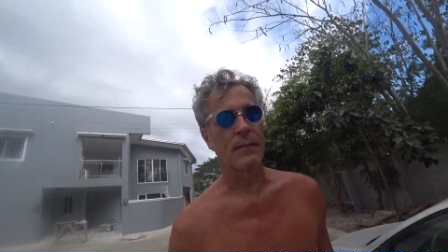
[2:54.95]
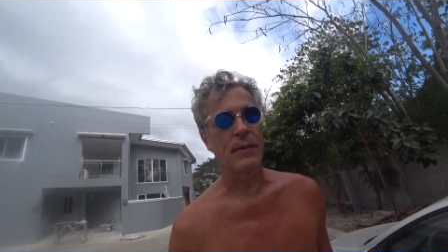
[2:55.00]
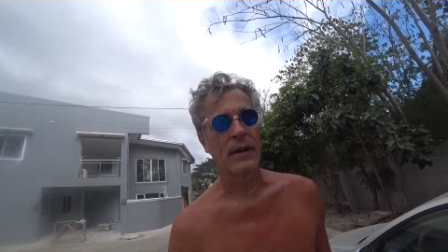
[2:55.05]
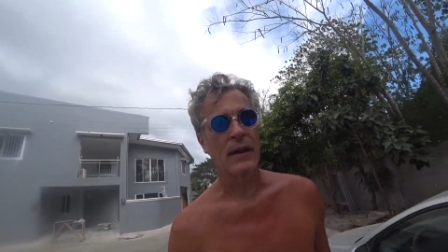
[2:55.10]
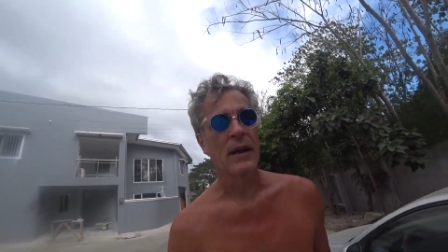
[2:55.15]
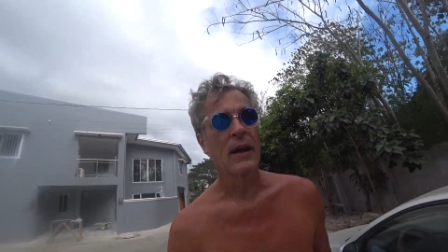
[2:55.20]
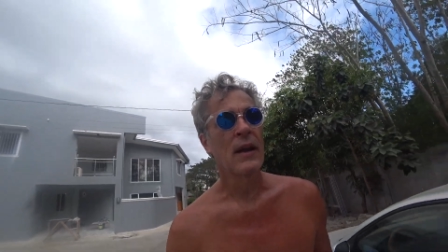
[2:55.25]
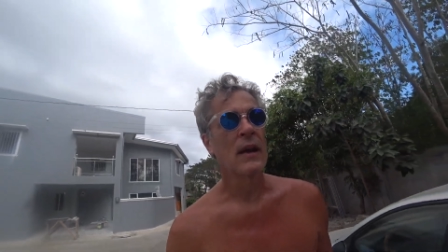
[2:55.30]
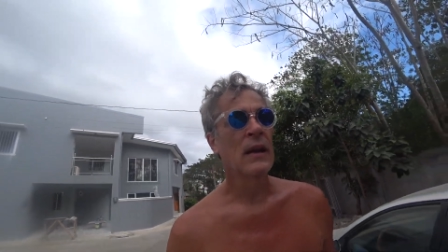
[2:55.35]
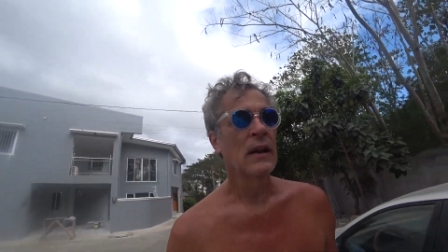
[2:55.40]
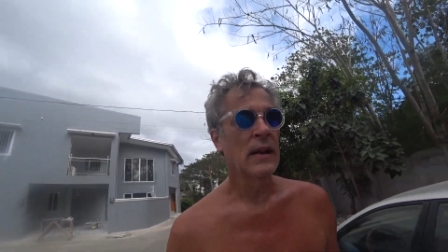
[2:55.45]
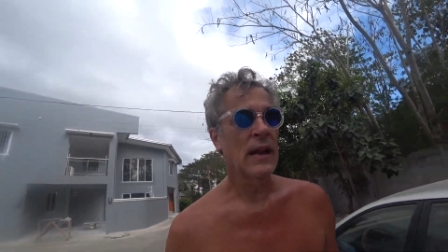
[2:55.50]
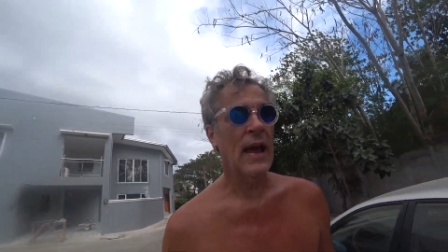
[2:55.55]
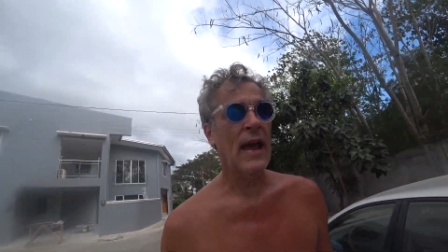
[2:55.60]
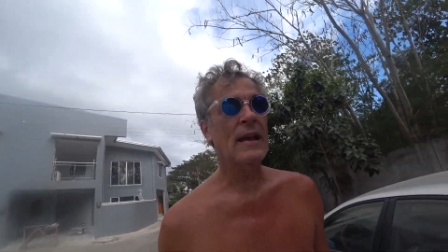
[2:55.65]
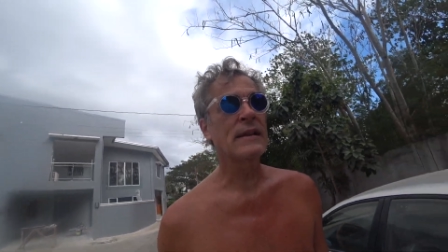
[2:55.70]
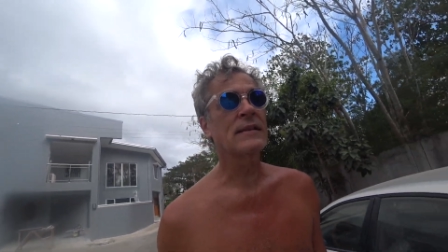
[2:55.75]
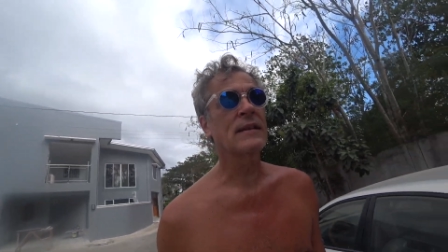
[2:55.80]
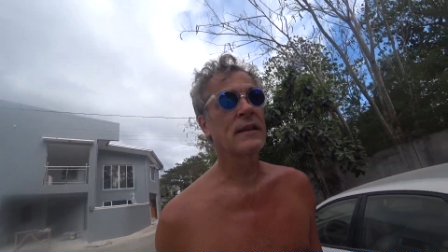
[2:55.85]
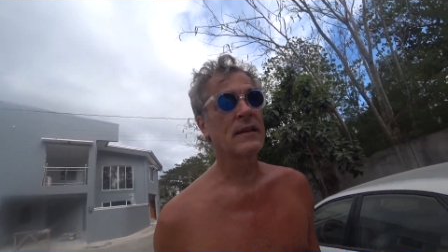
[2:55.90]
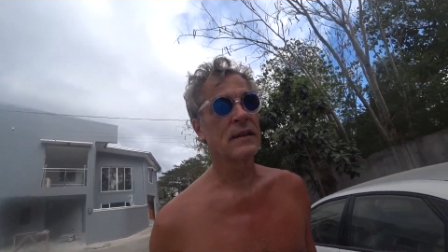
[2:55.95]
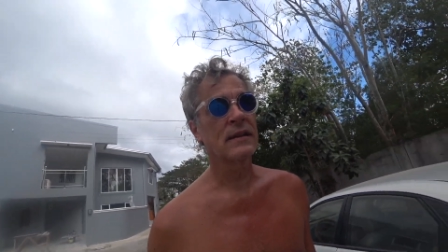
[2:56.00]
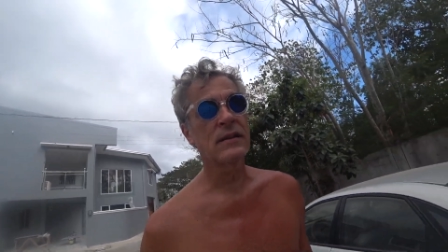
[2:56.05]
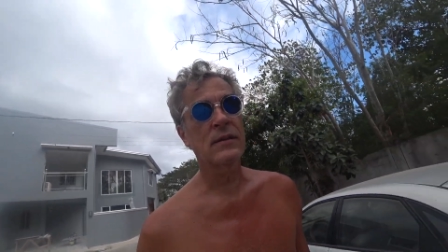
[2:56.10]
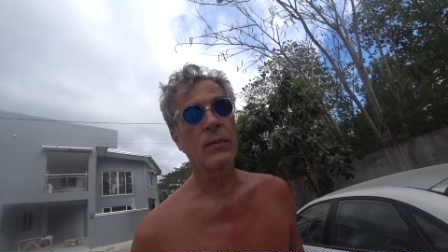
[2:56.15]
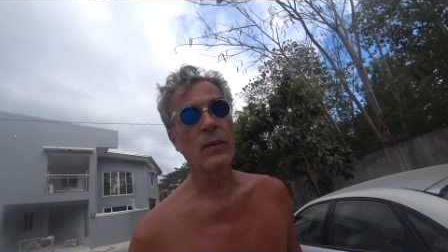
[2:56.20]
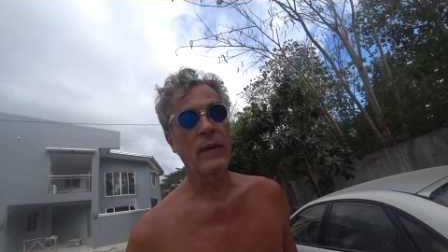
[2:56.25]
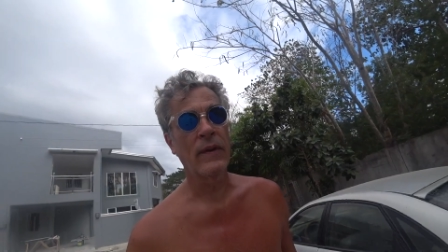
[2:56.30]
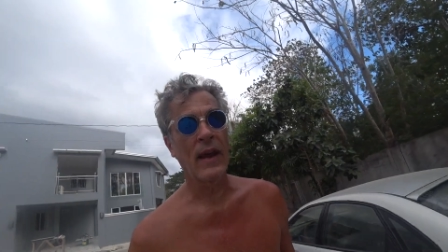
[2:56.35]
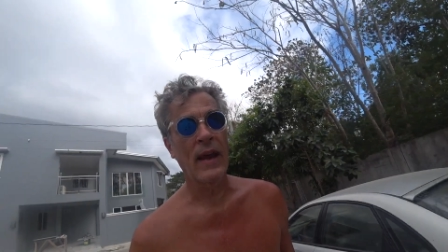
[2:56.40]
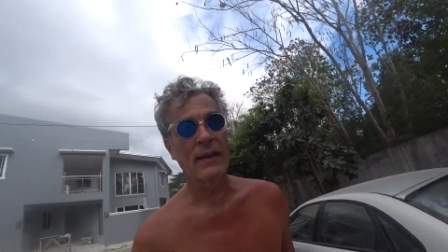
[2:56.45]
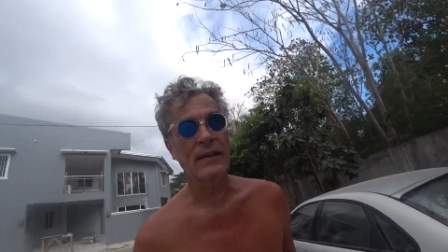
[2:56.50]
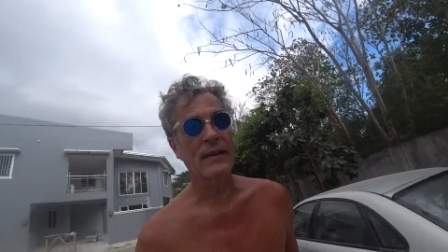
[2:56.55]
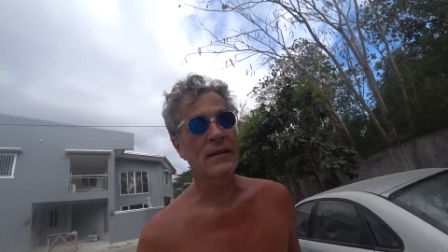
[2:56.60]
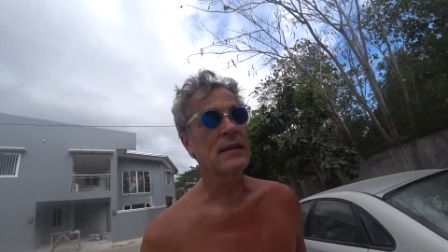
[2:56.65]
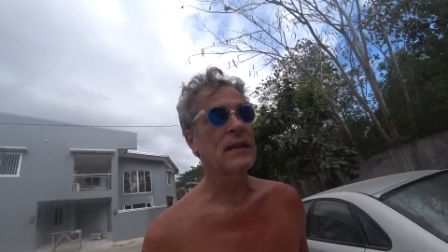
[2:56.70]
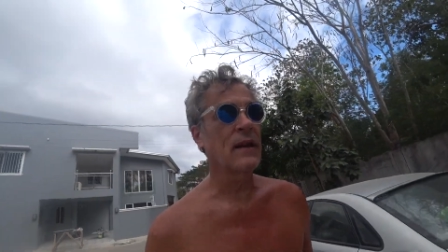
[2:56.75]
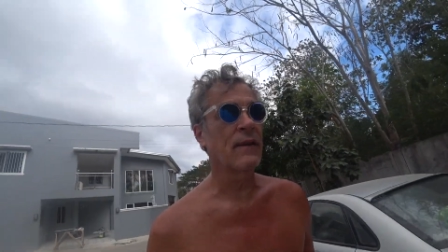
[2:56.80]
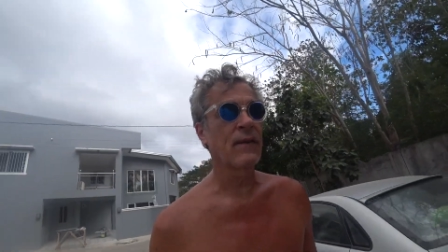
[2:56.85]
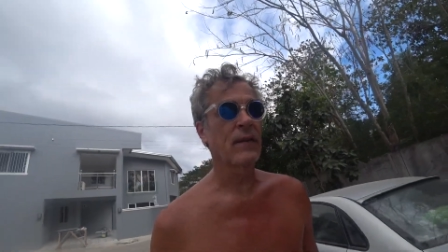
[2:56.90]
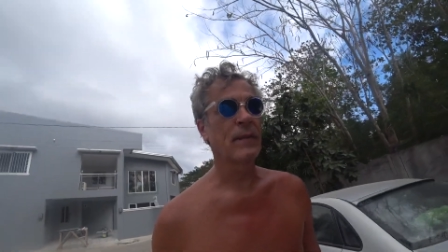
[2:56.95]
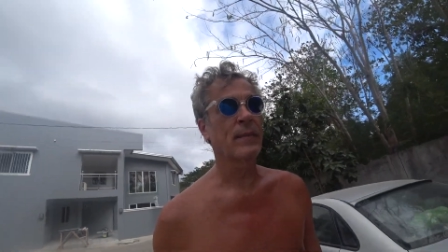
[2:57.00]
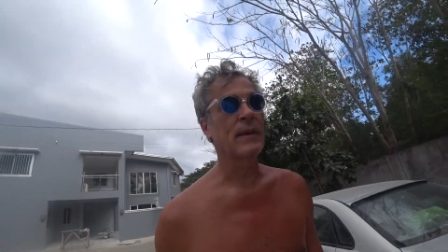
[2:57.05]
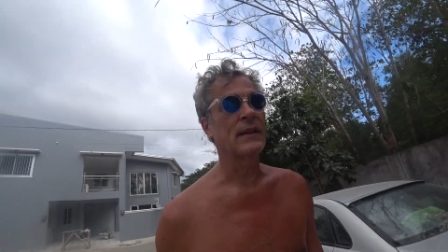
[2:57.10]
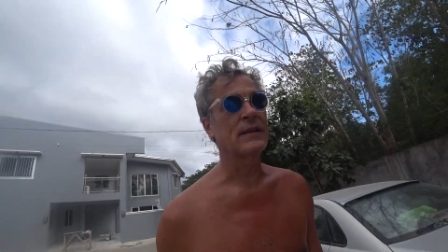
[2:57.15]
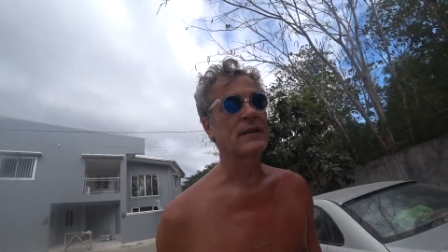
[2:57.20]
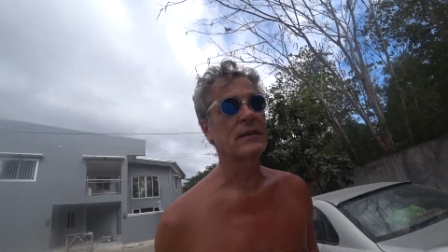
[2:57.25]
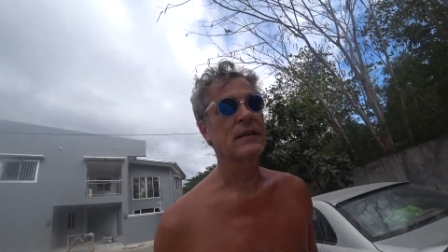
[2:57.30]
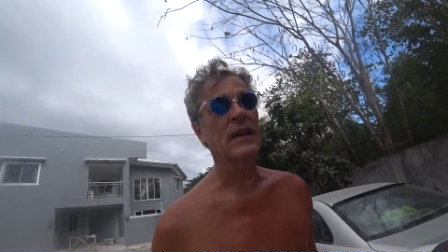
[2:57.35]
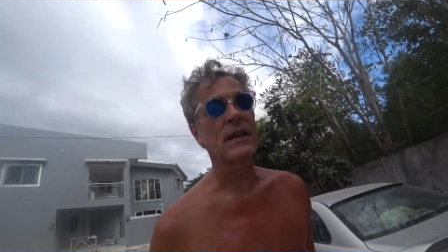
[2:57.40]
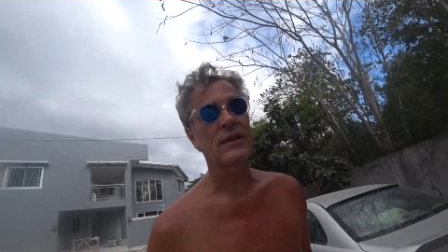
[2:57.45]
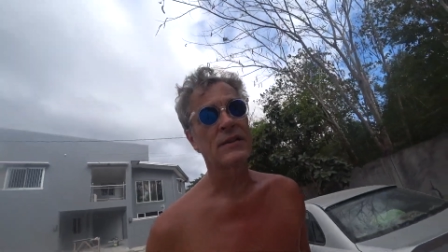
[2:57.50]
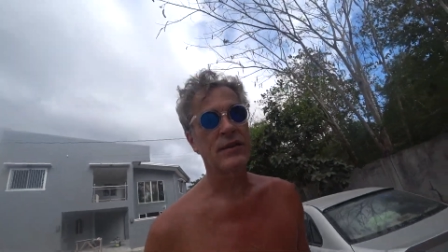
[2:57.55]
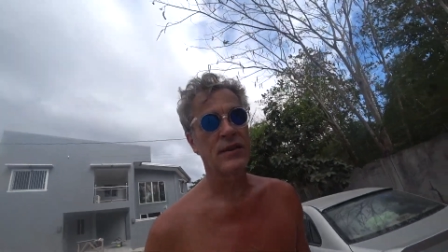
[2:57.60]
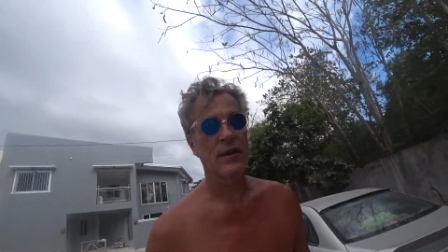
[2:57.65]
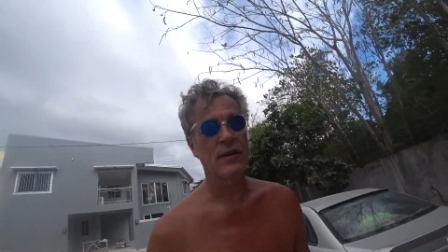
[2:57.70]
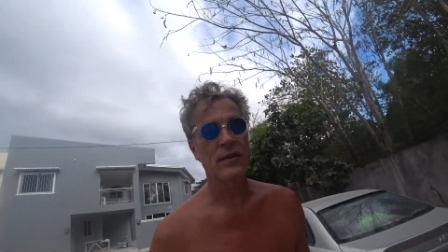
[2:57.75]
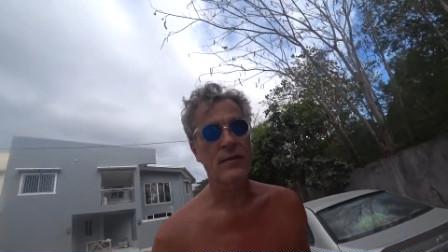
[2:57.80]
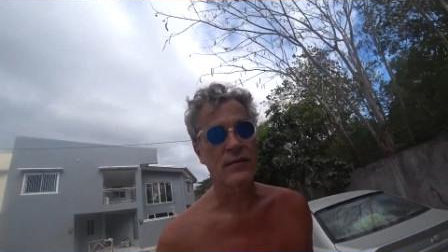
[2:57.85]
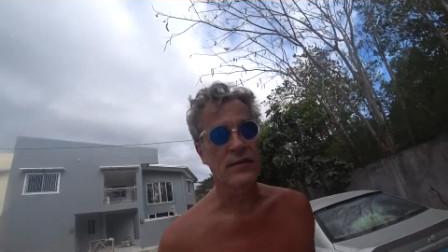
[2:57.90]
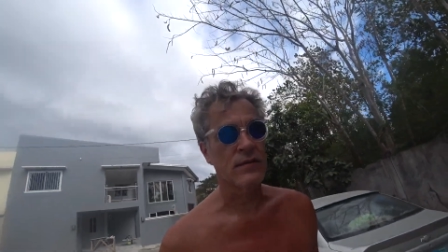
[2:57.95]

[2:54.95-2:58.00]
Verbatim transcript: But lasted us, we've had this thing for about six years